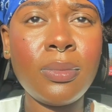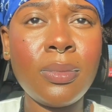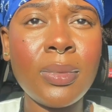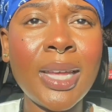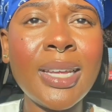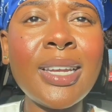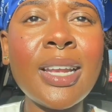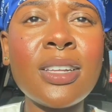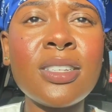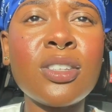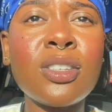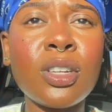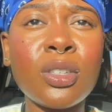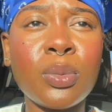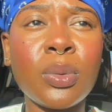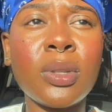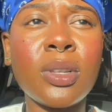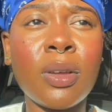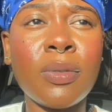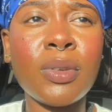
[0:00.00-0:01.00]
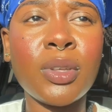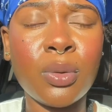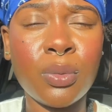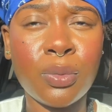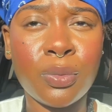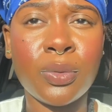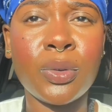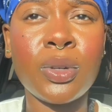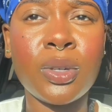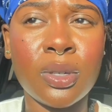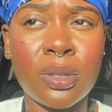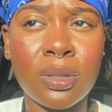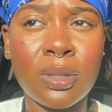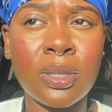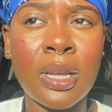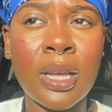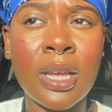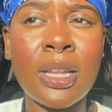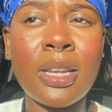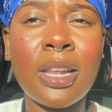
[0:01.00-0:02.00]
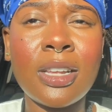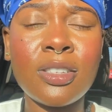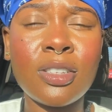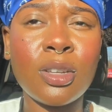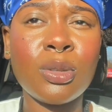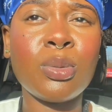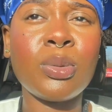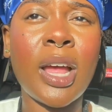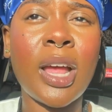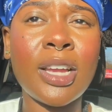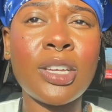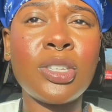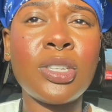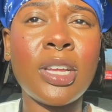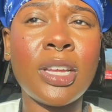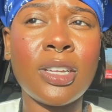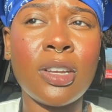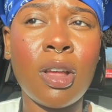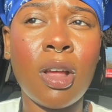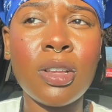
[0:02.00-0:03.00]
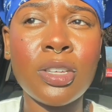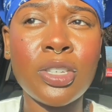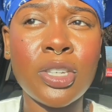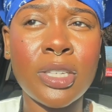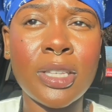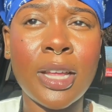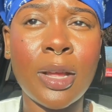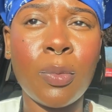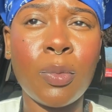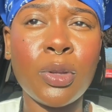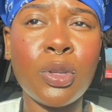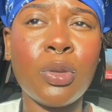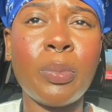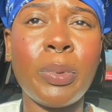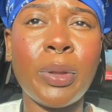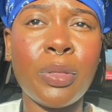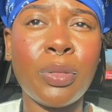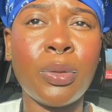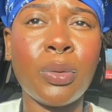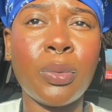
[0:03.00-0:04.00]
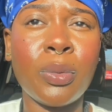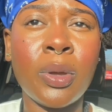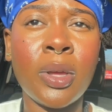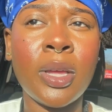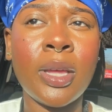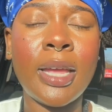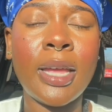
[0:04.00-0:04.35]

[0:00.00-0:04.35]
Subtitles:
And that starts with loving you first. That starts with actually acknowledging that what you've been through,